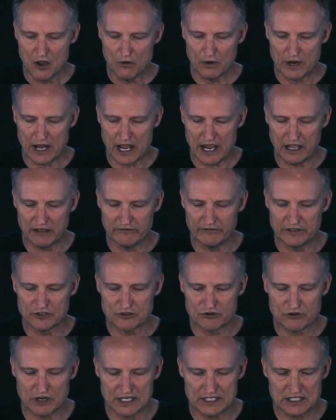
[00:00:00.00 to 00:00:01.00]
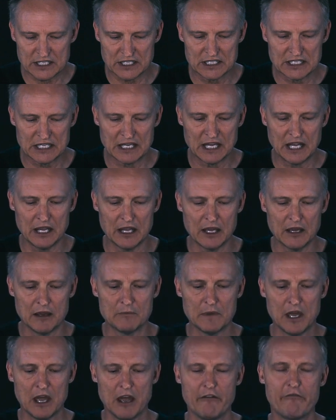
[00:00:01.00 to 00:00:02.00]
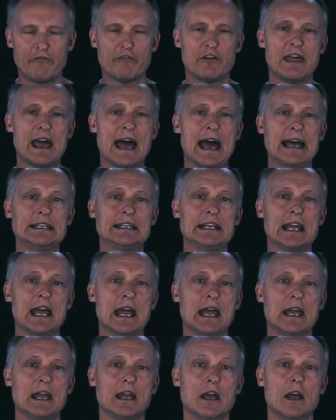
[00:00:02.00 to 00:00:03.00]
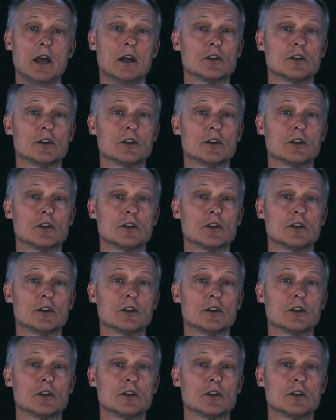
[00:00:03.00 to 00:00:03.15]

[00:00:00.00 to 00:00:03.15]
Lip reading: what I have entrusted to him for that day.